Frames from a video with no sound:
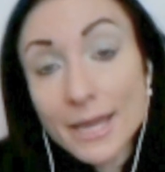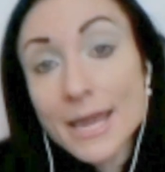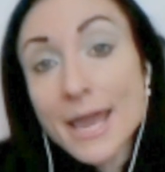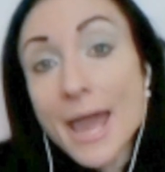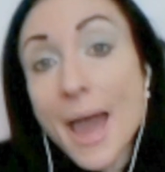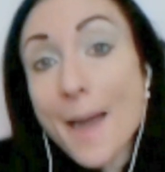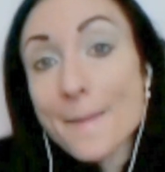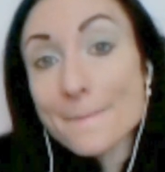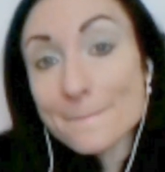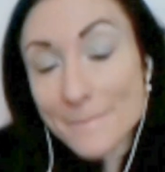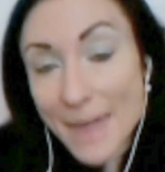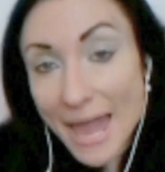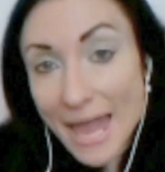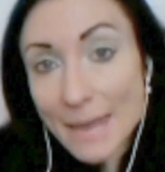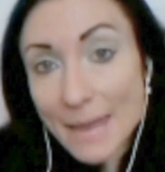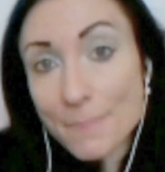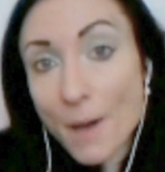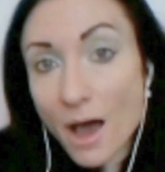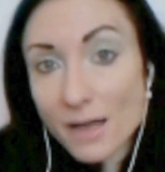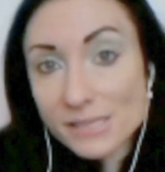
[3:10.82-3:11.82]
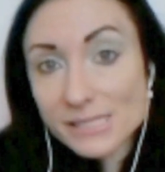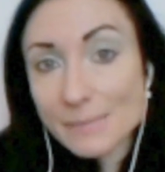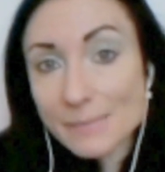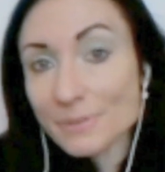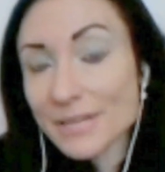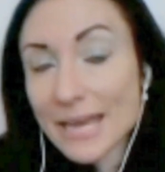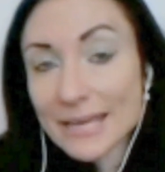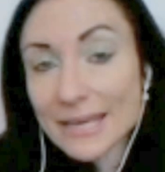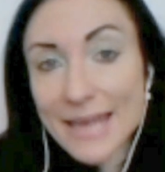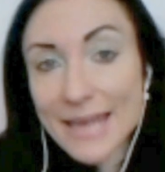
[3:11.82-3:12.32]
may possibly
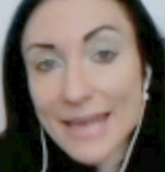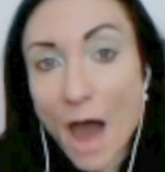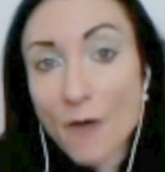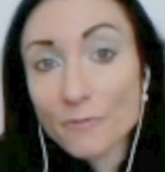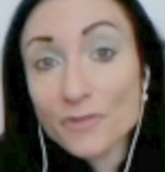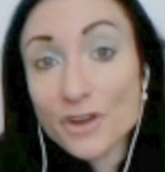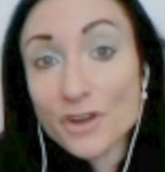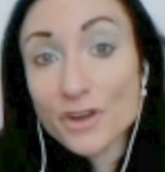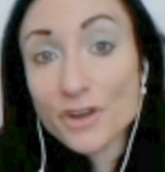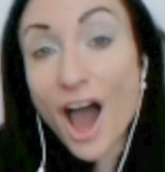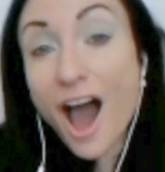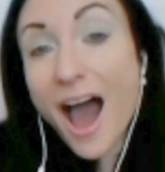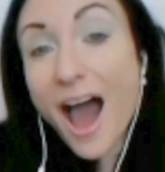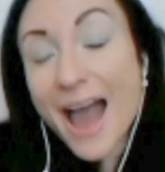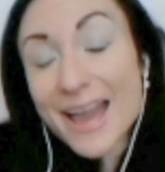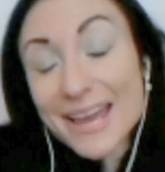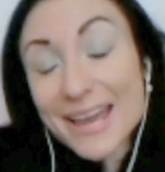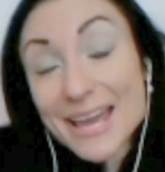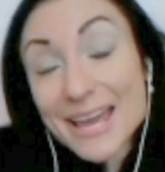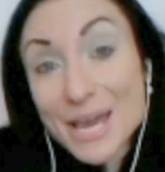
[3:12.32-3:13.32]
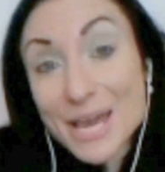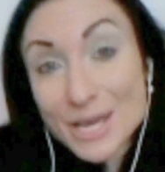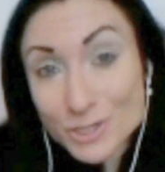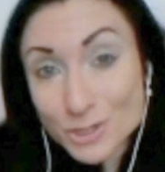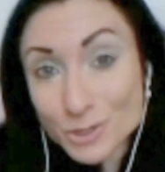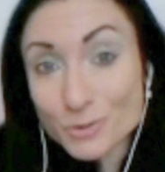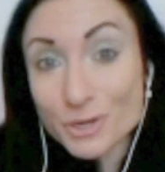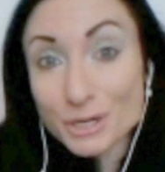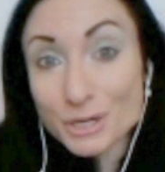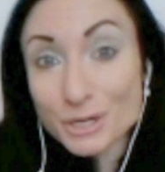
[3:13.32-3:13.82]
account for the high injury
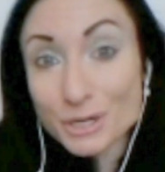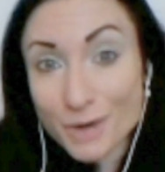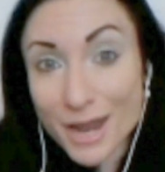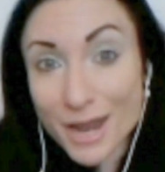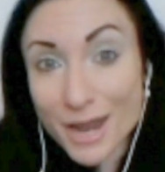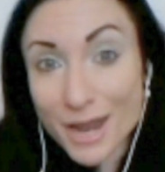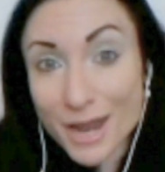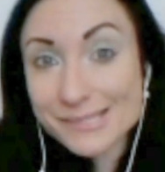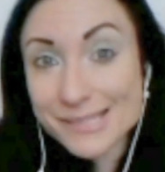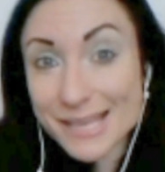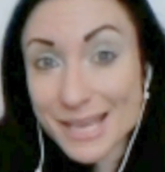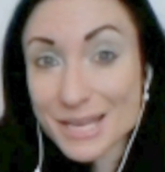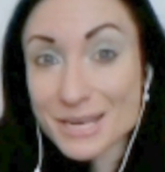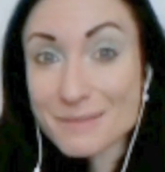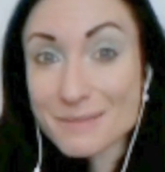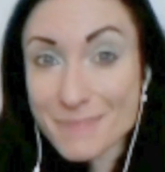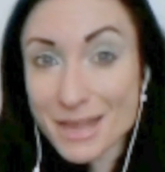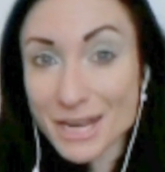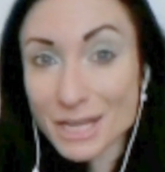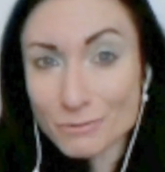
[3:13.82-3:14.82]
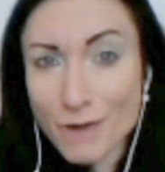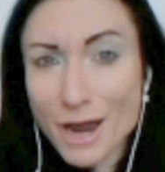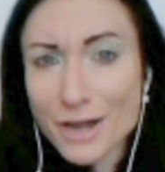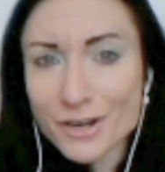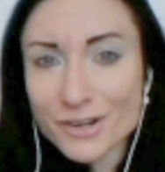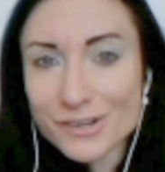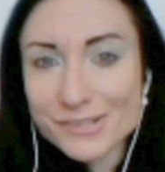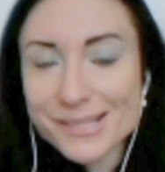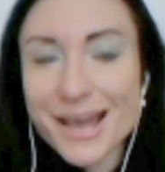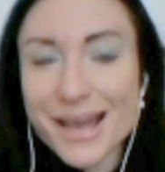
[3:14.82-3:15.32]
rates in many runners.
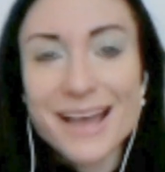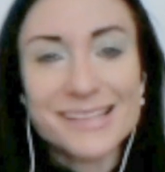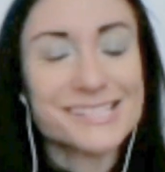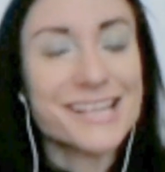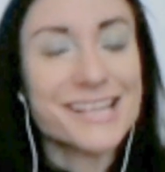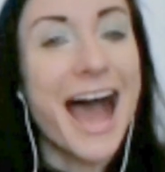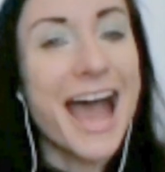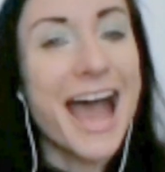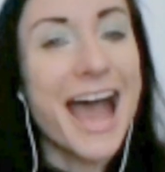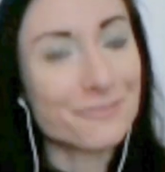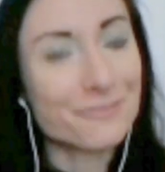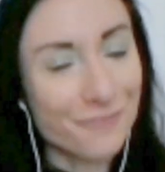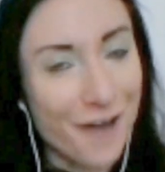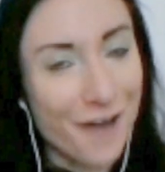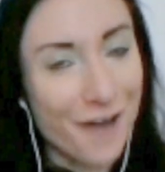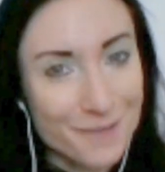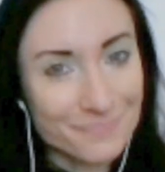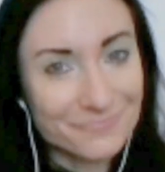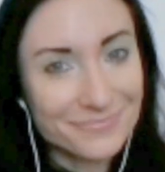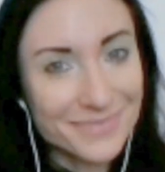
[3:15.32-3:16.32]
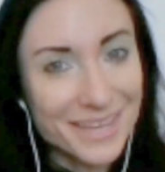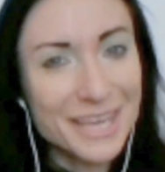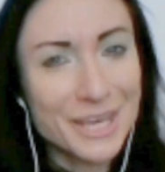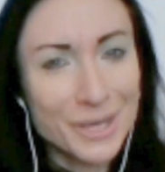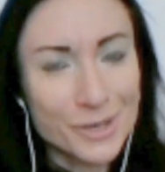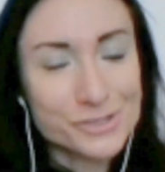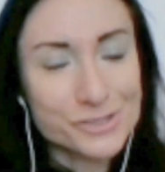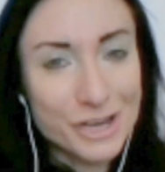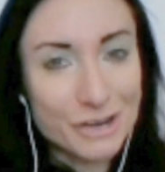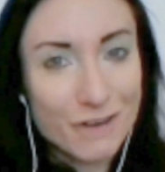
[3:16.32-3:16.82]
Aside from heel
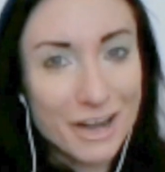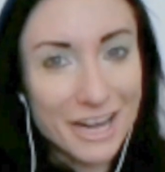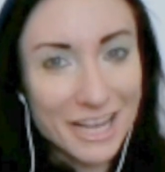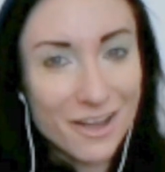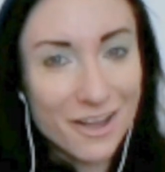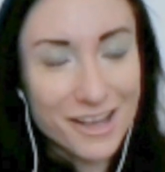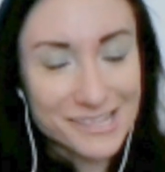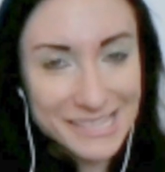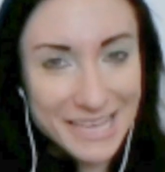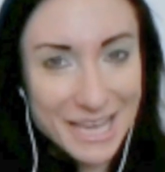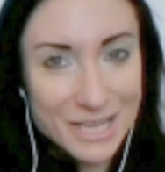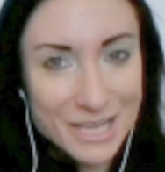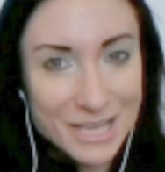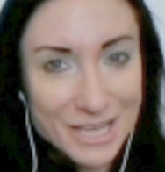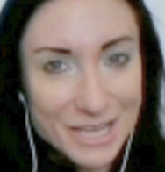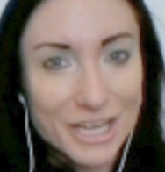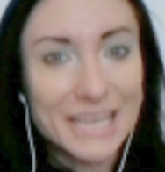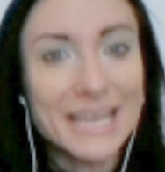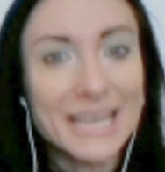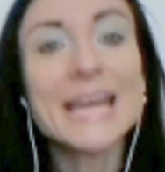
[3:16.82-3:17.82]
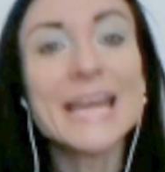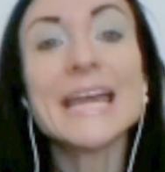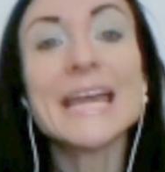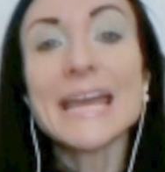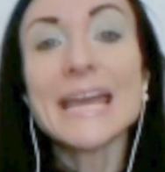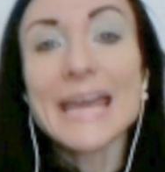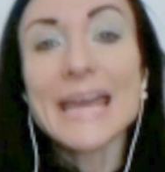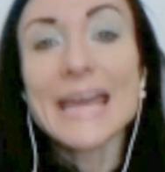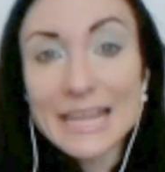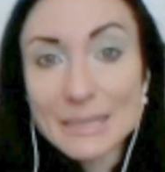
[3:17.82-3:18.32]
strike running causing injury,
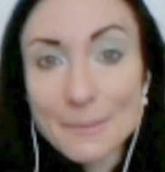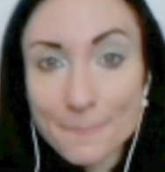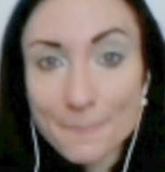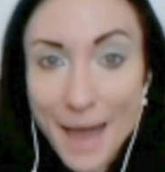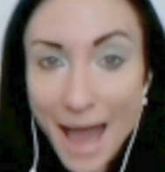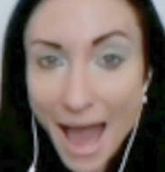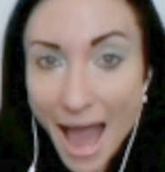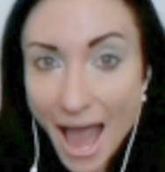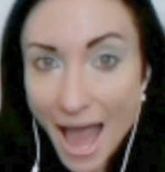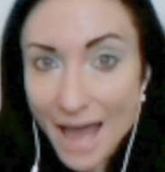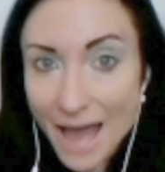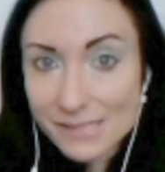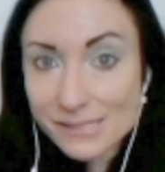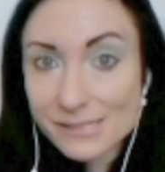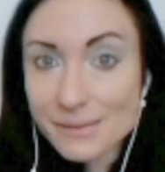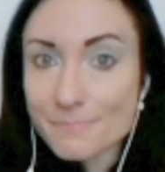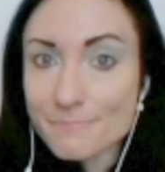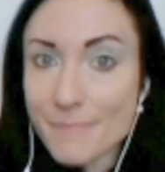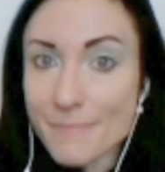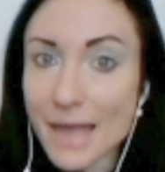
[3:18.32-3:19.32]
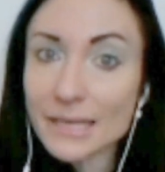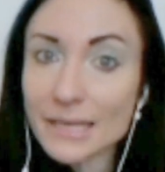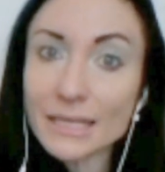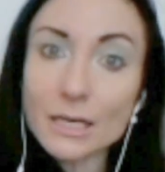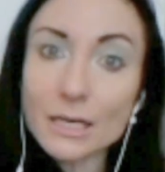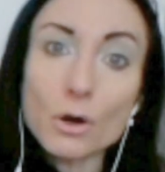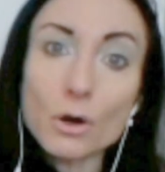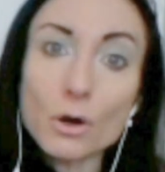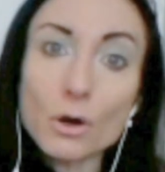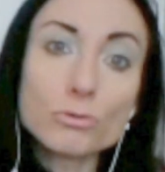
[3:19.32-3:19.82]
in the past, many
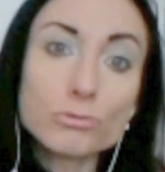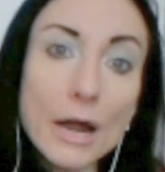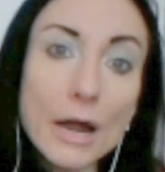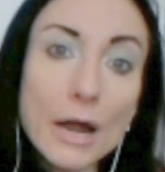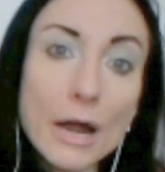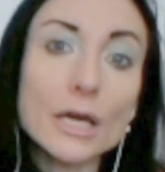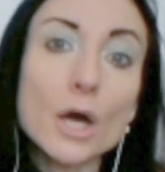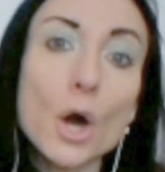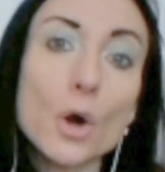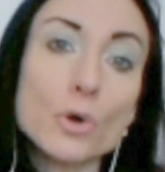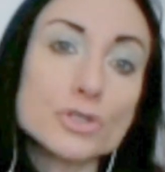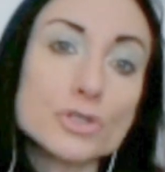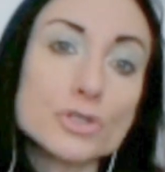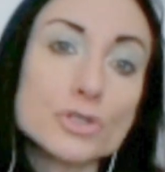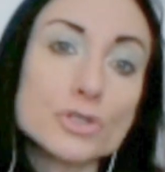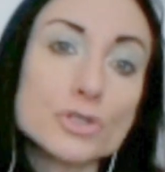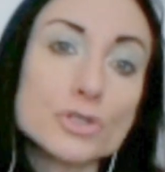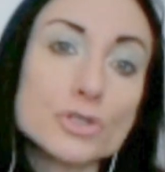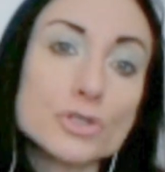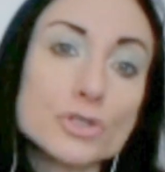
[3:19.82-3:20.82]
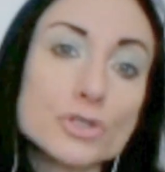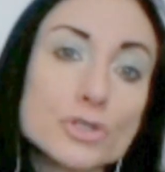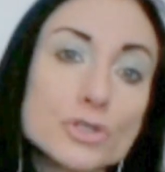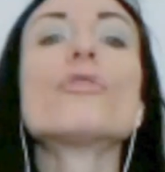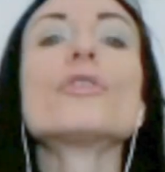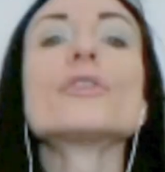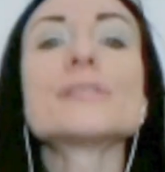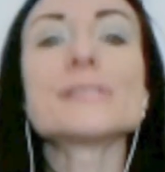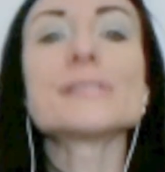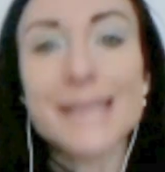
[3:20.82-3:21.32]
running coaches
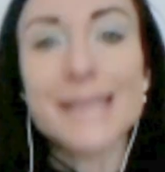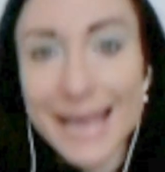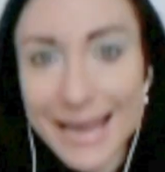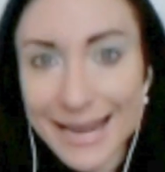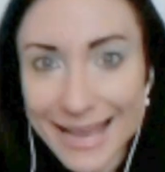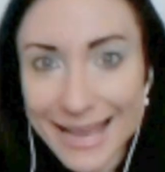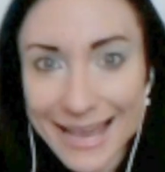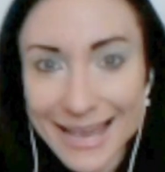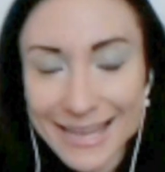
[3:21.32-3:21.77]
overstated